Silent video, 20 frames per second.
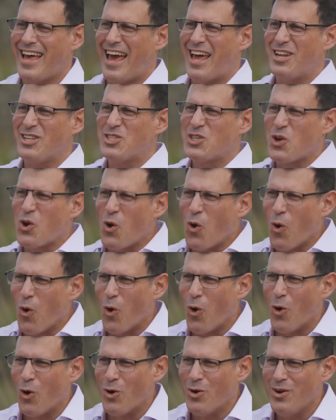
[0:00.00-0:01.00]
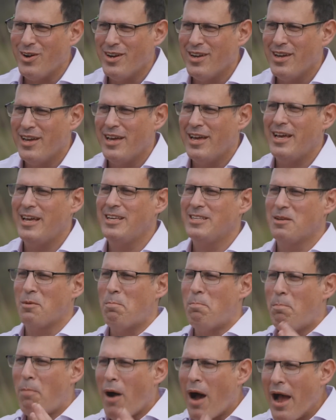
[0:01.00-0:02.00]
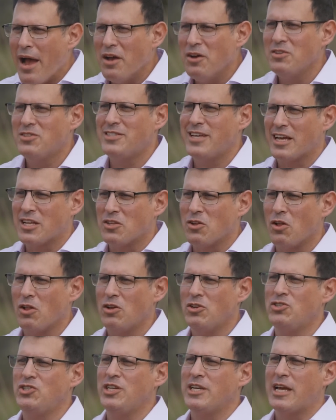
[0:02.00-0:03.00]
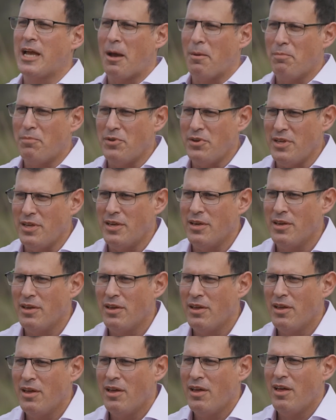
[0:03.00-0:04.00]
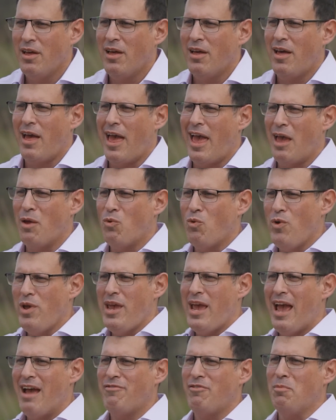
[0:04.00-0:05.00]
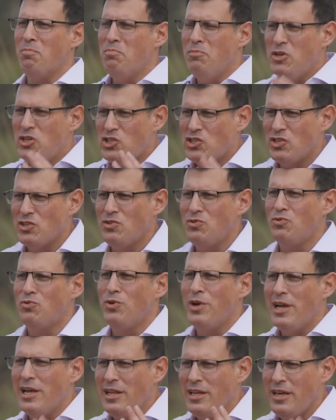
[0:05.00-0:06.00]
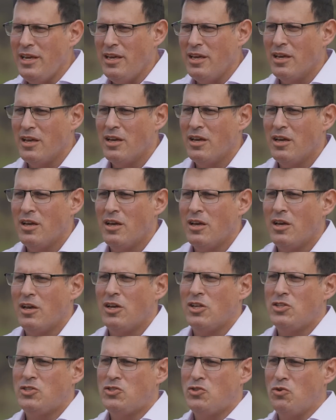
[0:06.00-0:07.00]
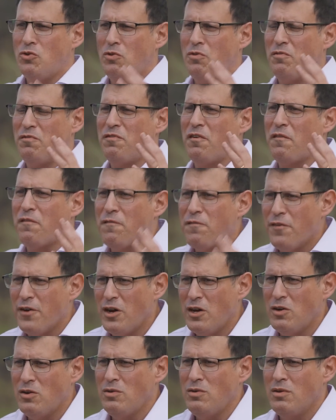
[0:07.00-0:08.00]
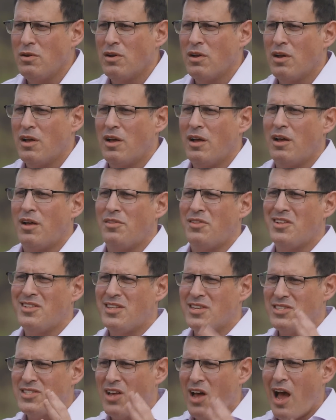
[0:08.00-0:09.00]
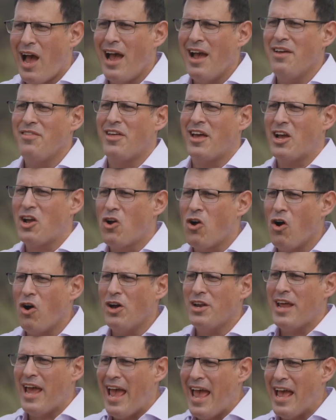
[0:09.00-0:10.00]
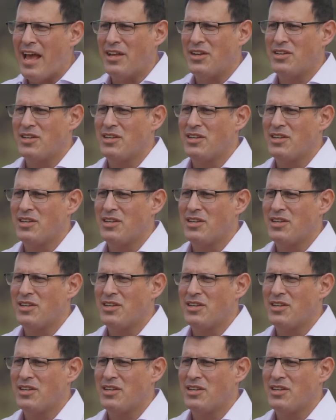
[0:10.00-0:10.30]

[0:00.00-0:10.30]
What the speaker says: at its core, is a biotechnology company. And we have a mission, really, to fulfill the desire that God had